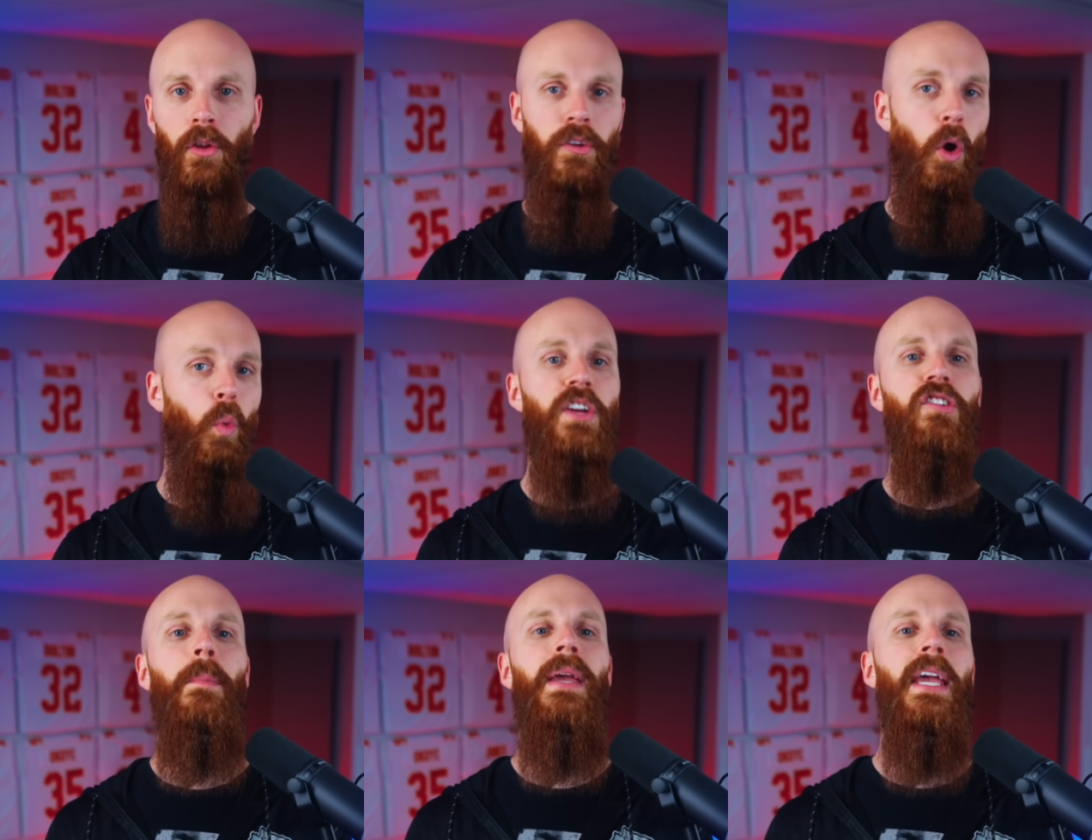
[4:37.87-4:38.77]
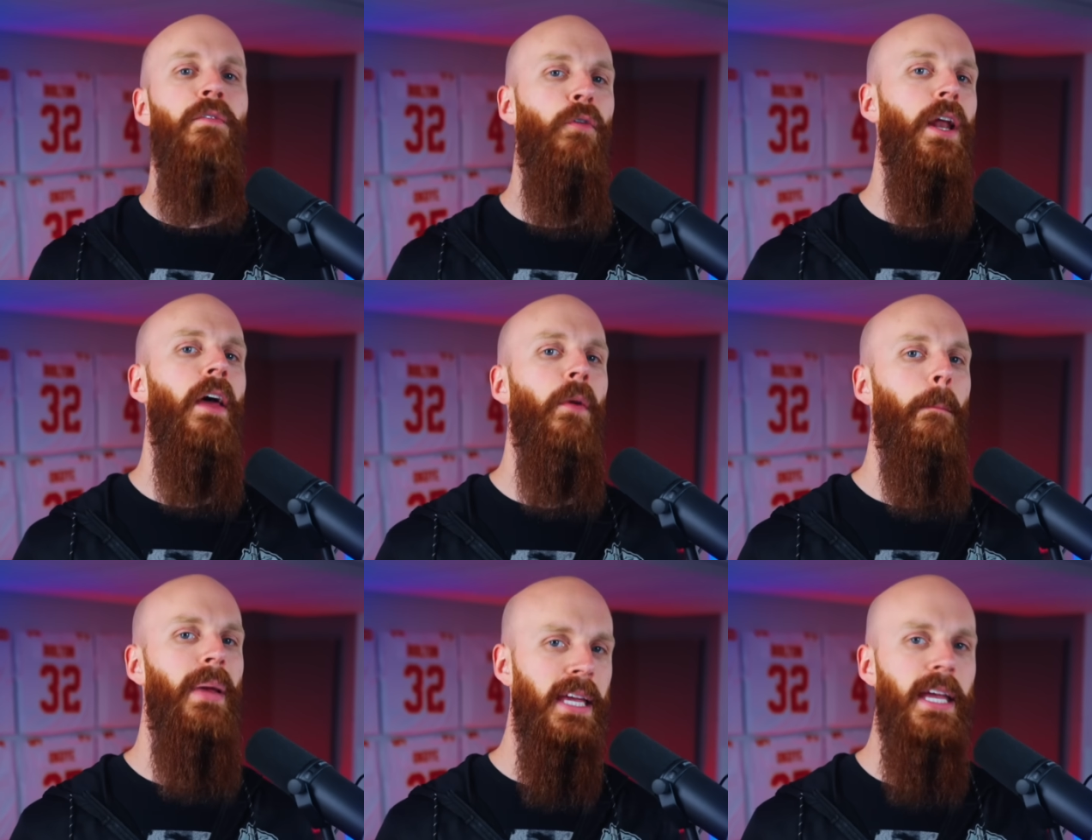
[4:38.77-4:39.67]
so we should be in for another
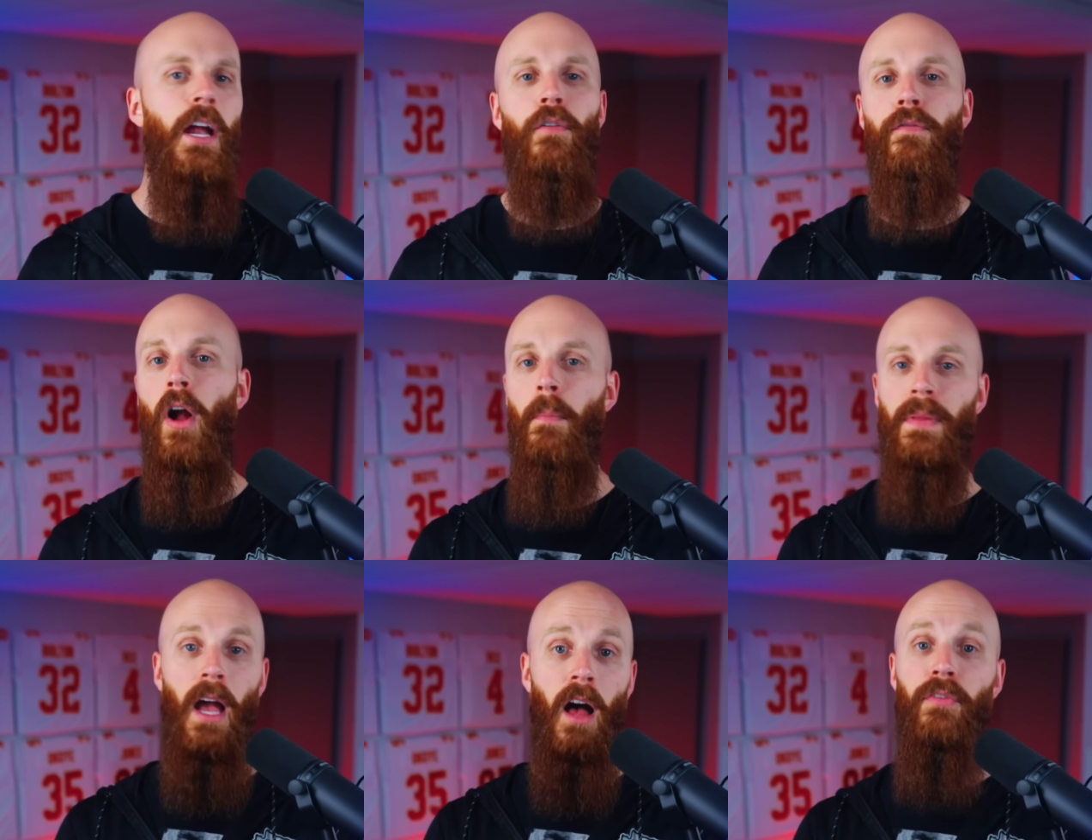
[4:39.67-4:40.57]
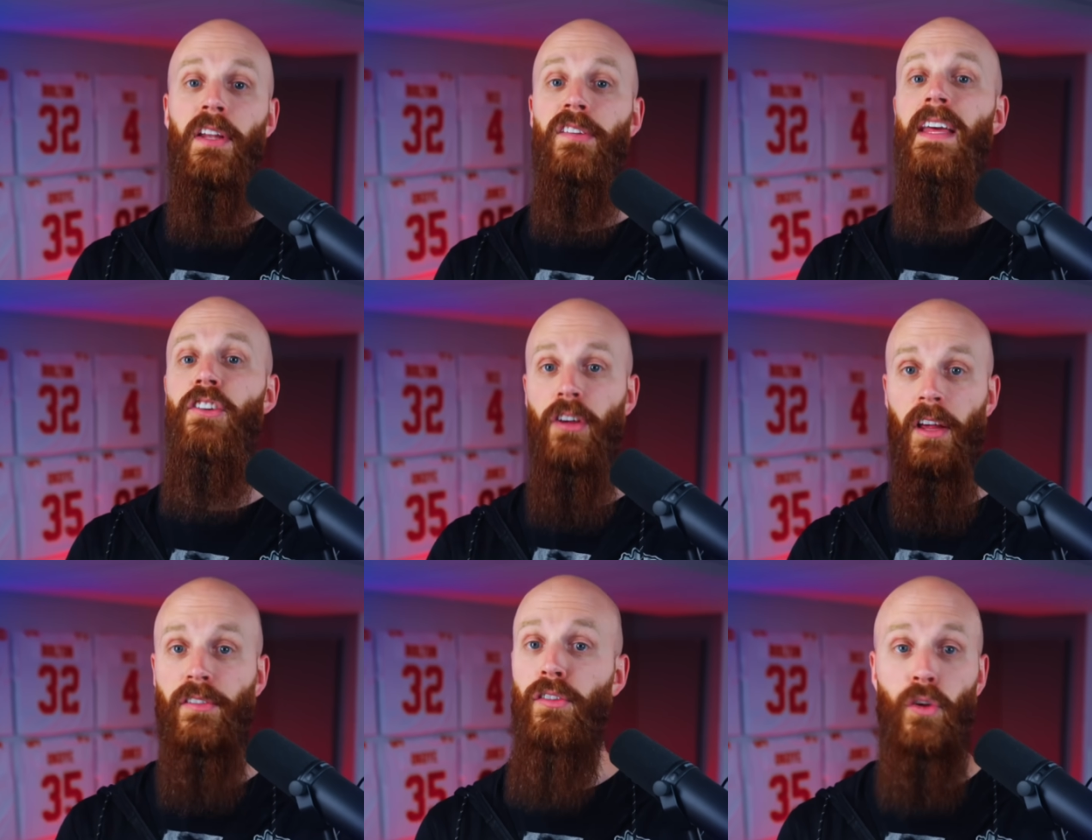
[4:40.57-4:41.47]
big year from the offense that
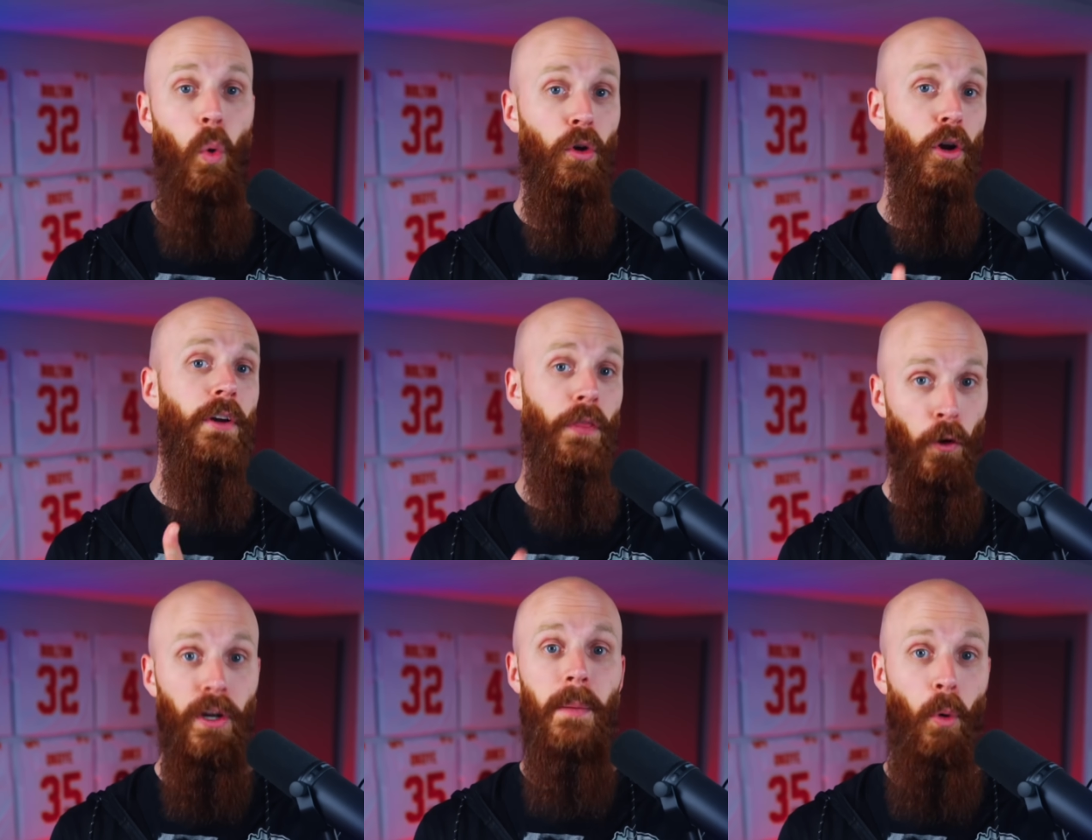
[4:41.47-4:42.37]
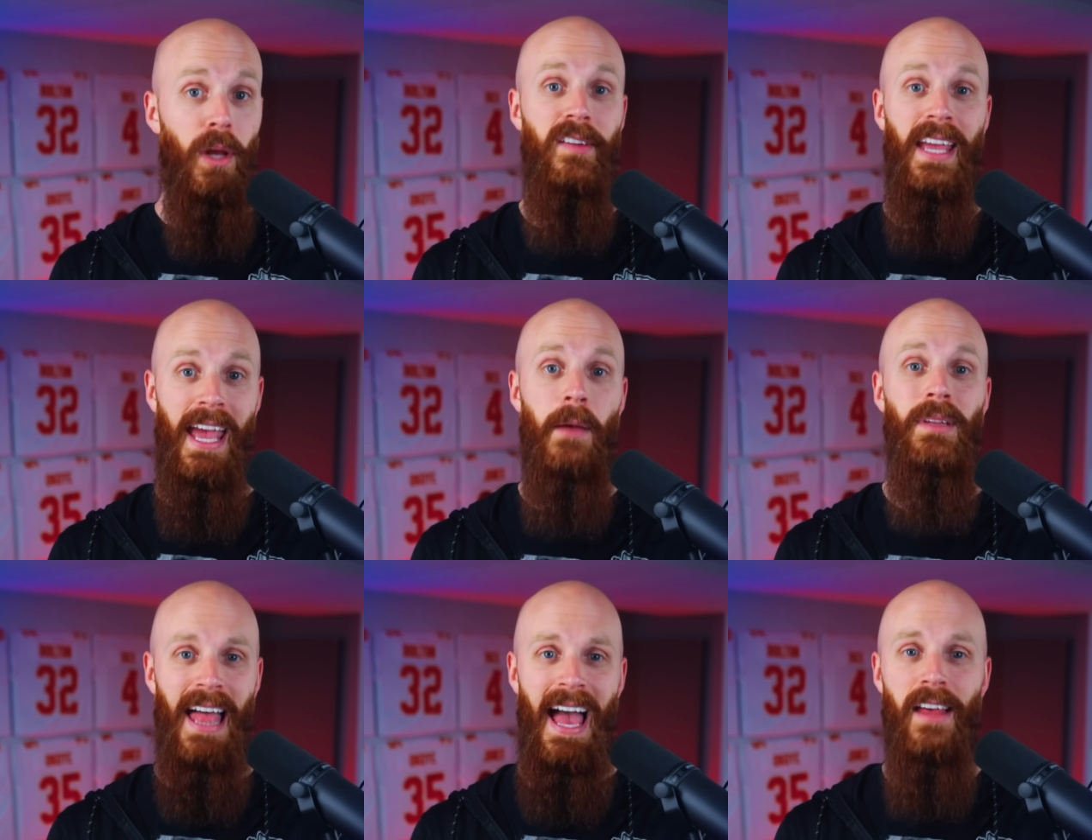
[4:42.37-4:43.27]
just scored over 30 points a game
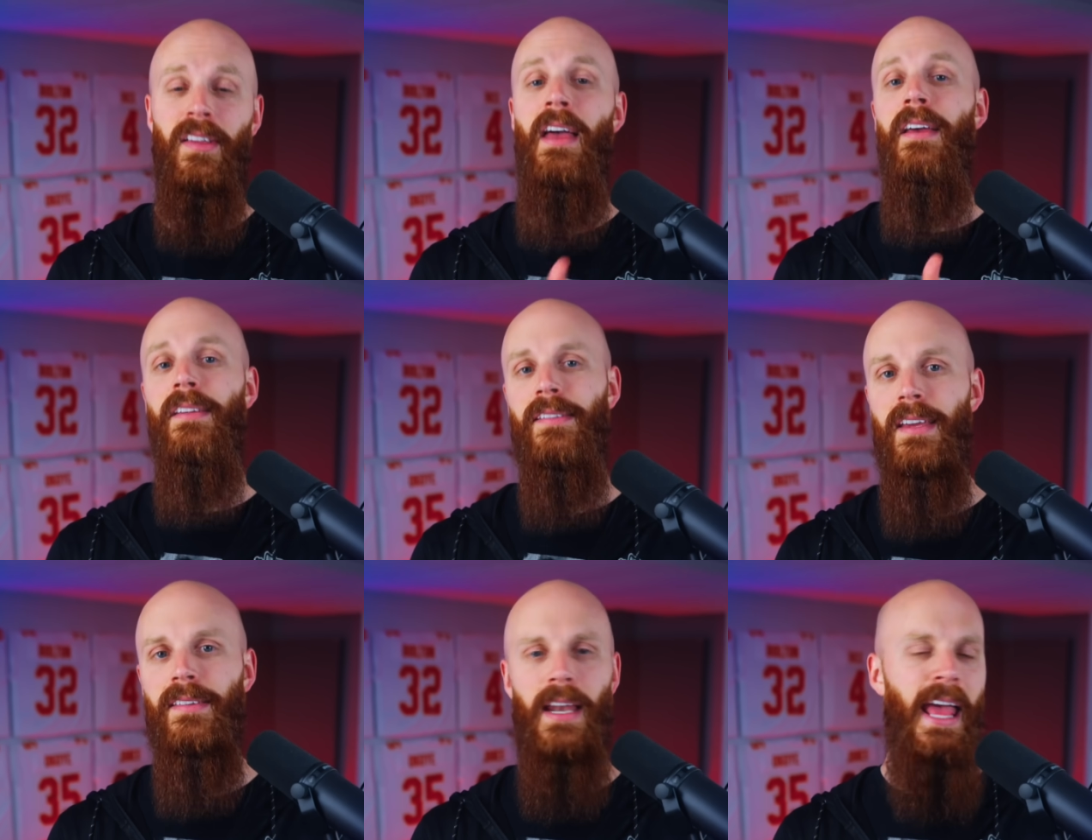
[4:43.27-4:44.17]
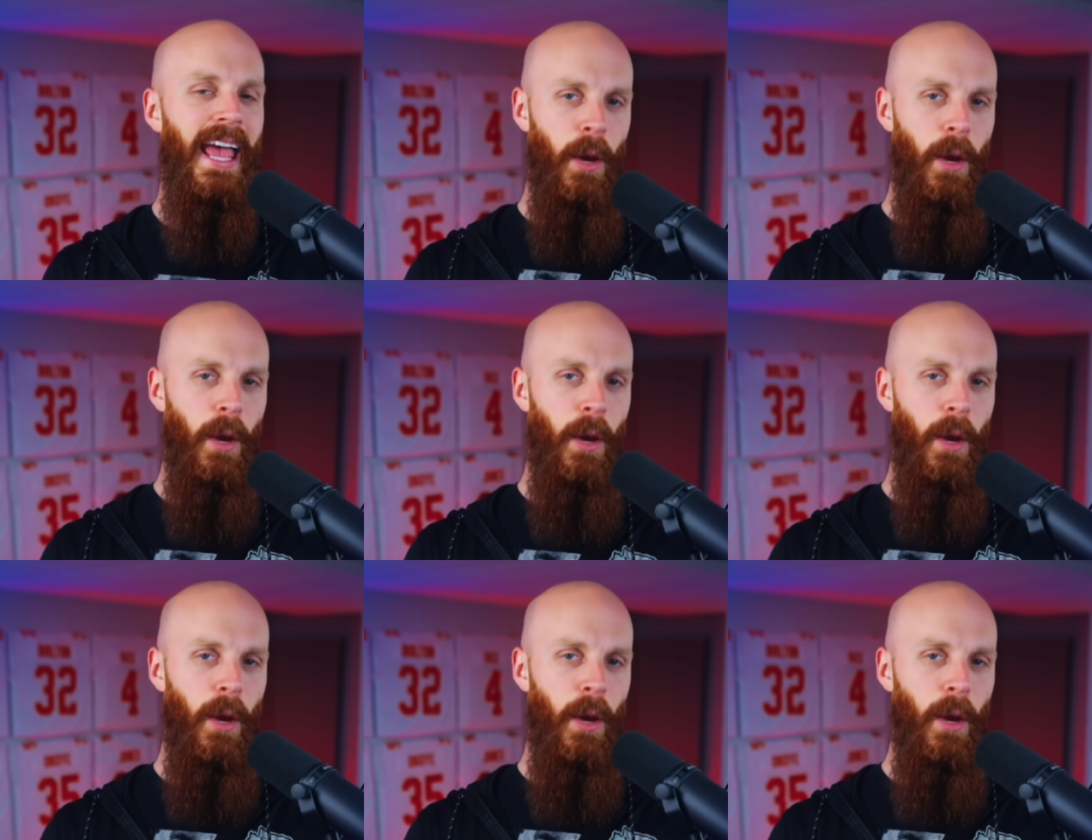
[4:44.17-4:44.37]
last season.